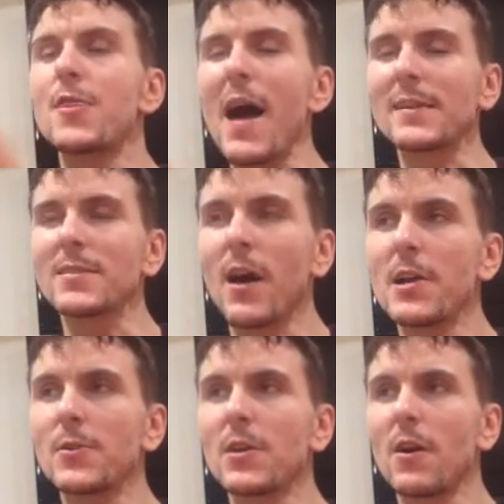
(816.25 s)
That
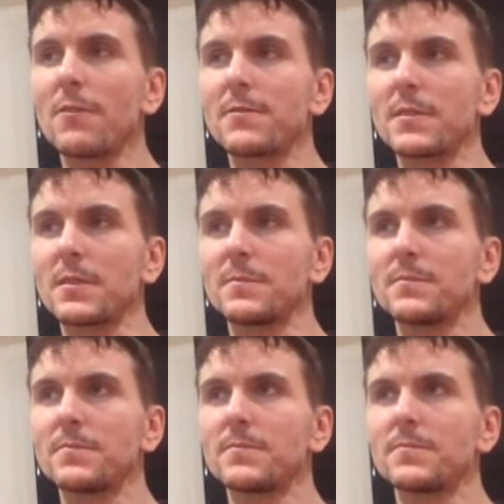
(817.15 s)
I look after.
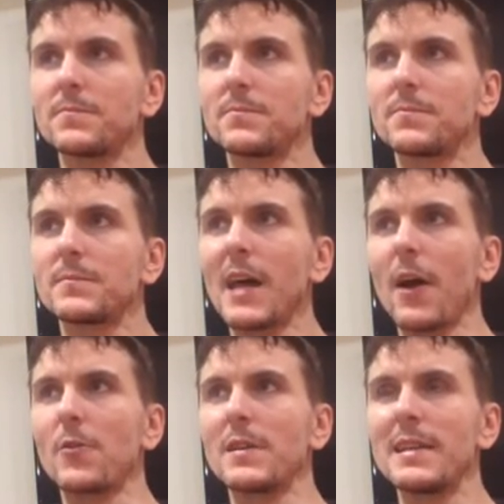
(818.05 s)

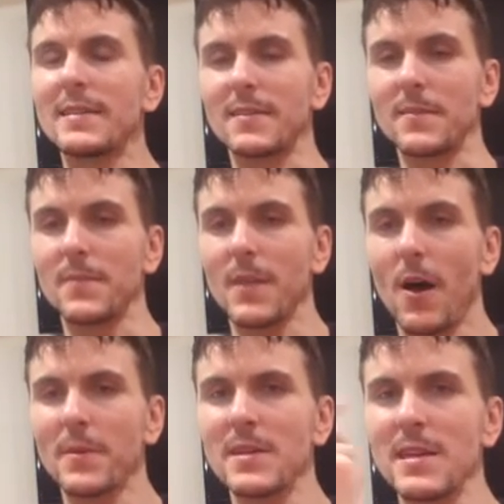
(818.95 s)
Now, listen,
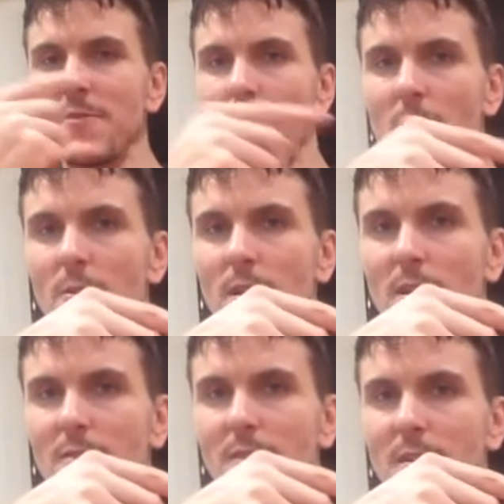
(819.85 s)
I'm going to give you I look
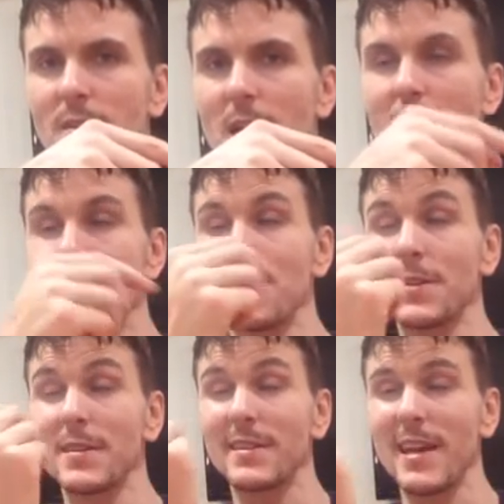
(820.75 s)
after, and then you're
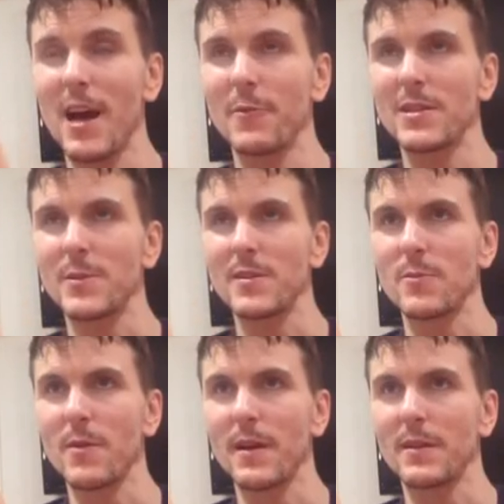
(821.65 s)
going to see how we do it the
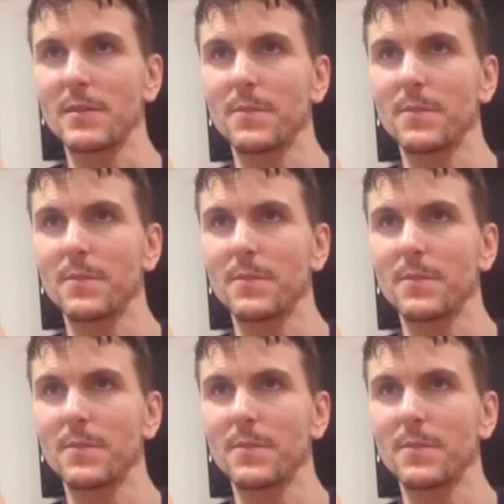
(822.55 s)
other way around.